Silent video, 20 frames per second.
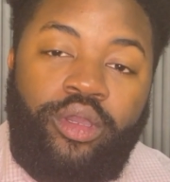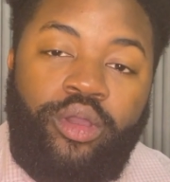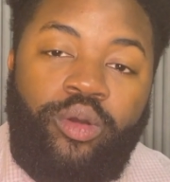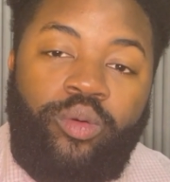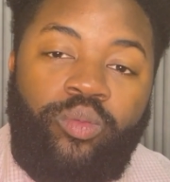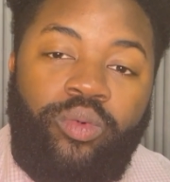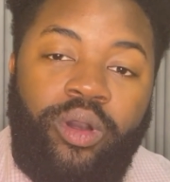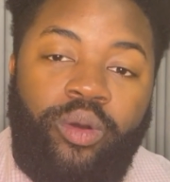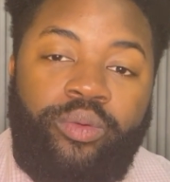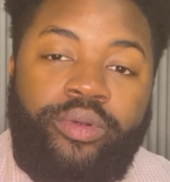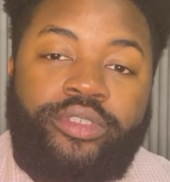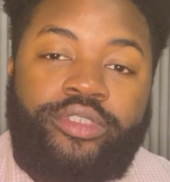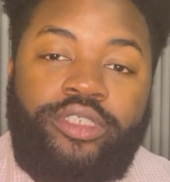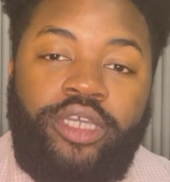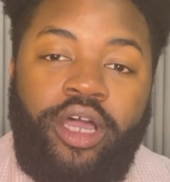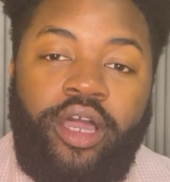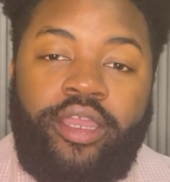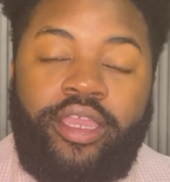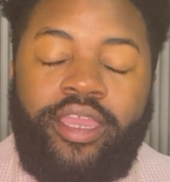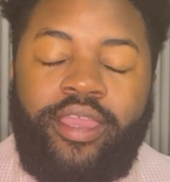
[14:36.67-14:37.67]
what we're
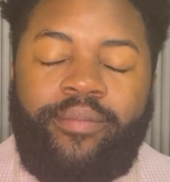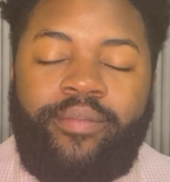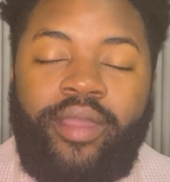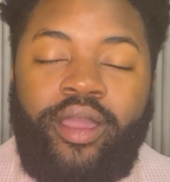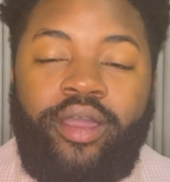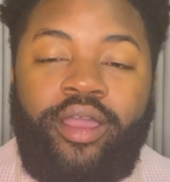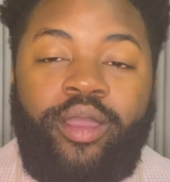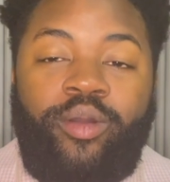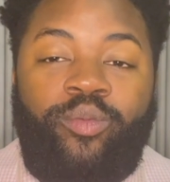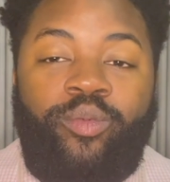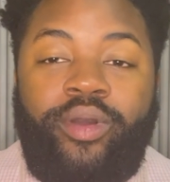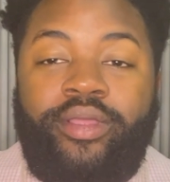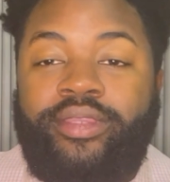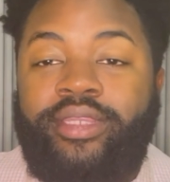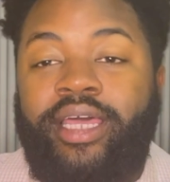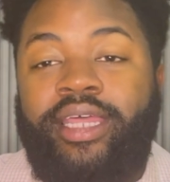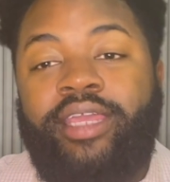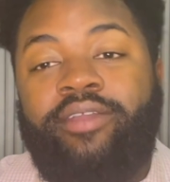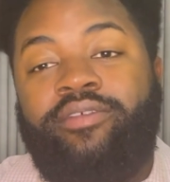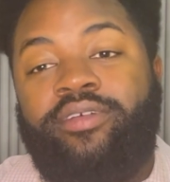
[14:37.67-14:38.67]
talking about and what
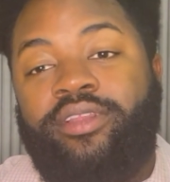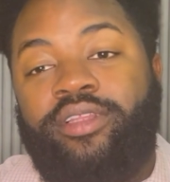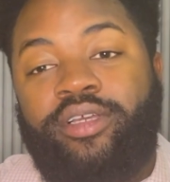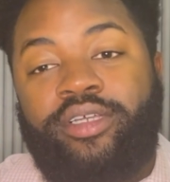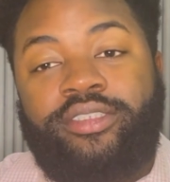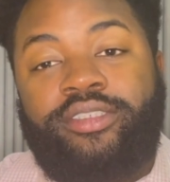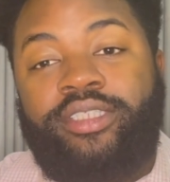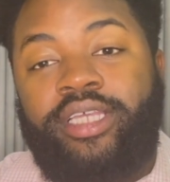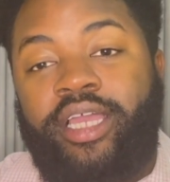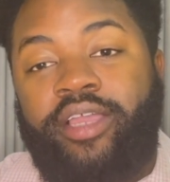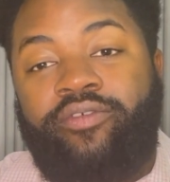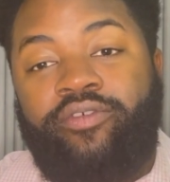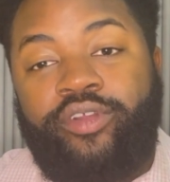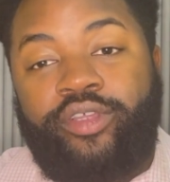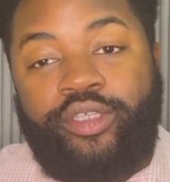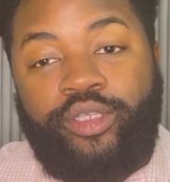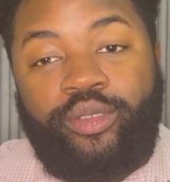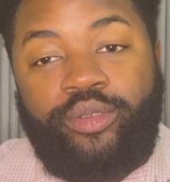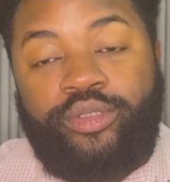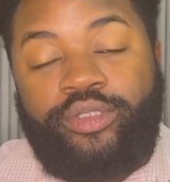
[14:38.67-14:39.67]
that even looks like for
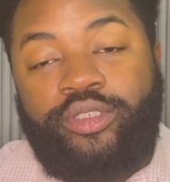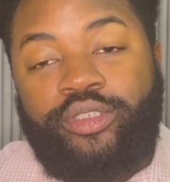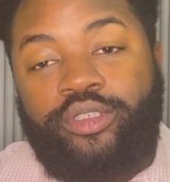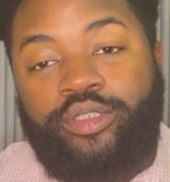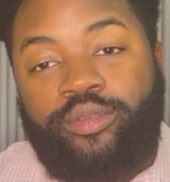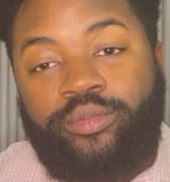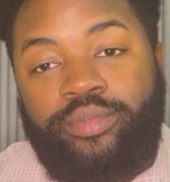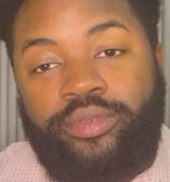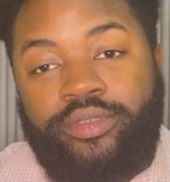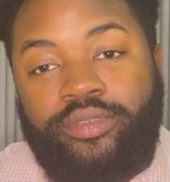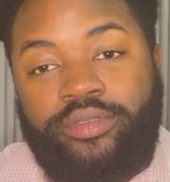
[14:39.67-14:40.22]
YouTube.